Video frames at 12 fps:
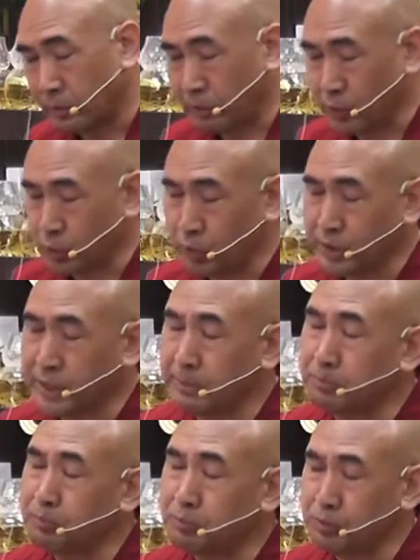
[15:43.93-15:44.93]
When you
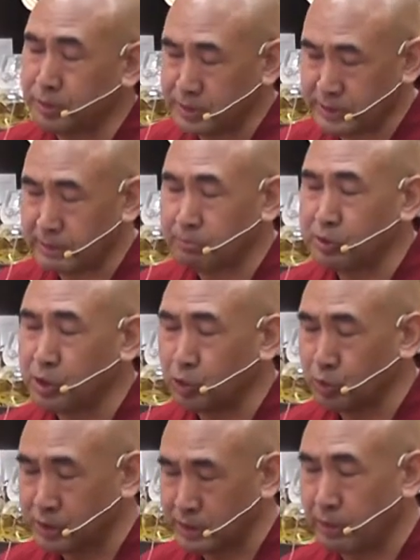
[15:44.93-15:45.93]
give
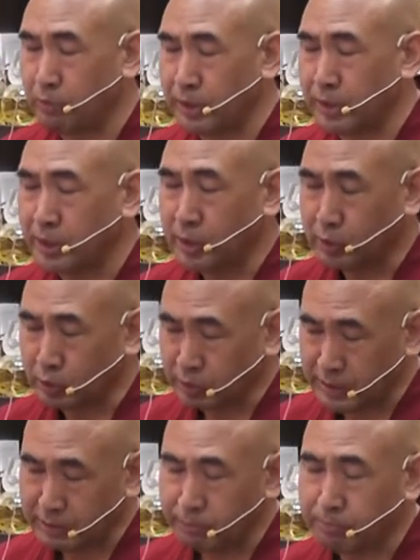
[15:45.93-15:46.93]
something to someone,
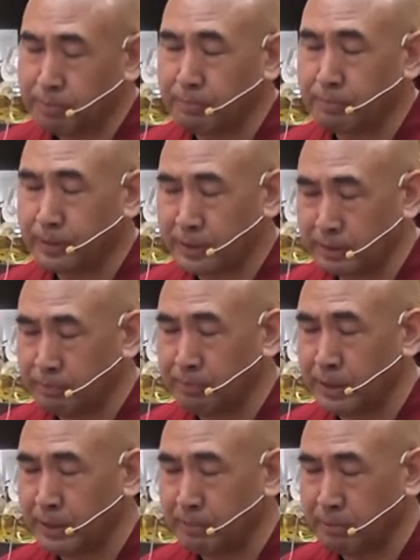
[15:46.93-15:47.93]
you
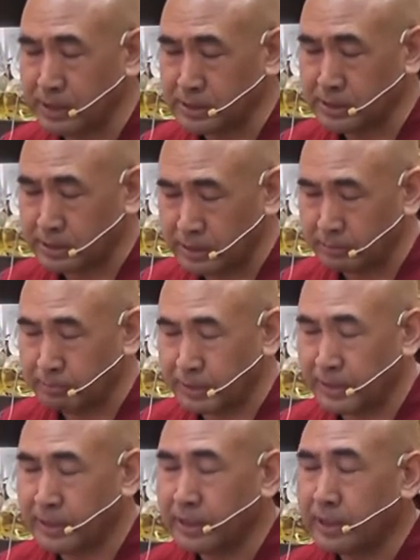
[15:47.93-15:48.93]
must give
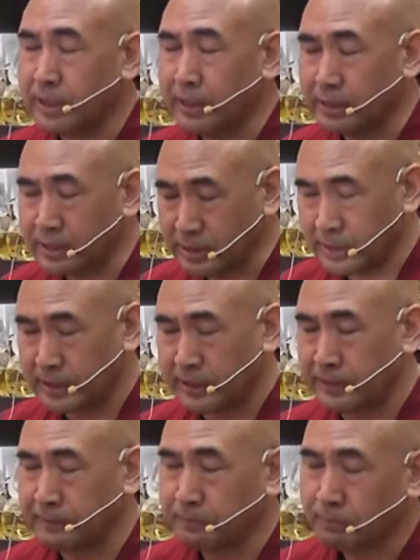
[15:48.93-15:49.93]
by
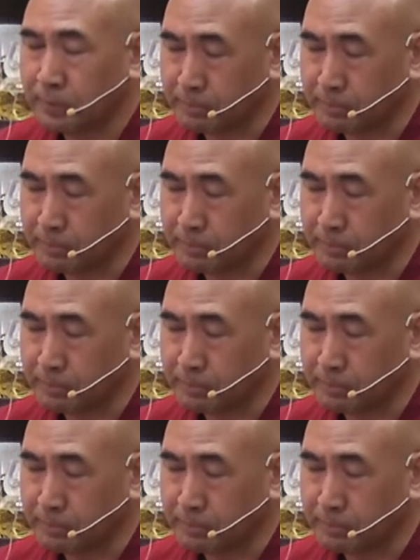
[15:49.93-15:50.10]
ethically.